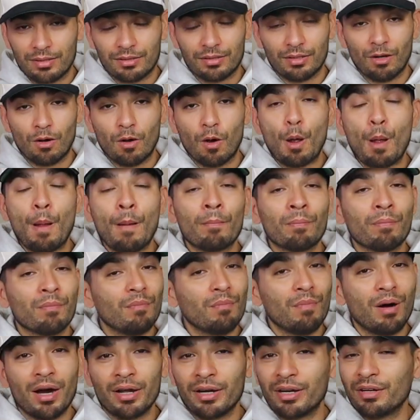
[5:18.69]
So
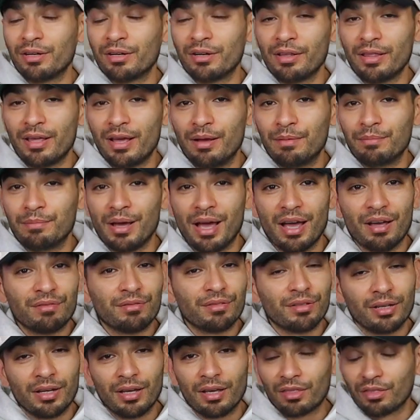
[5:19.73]
monitor them
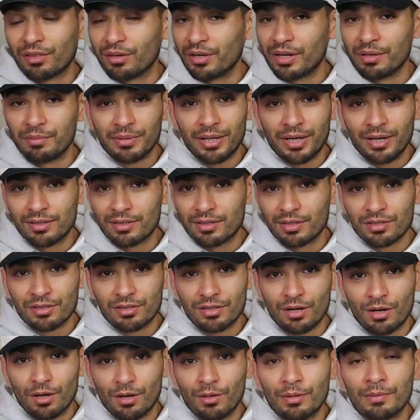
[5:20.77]
every 30 minutes or
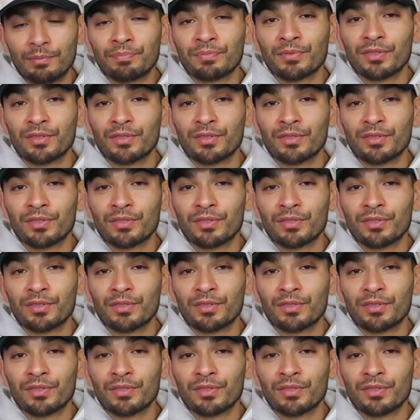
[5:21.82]
so,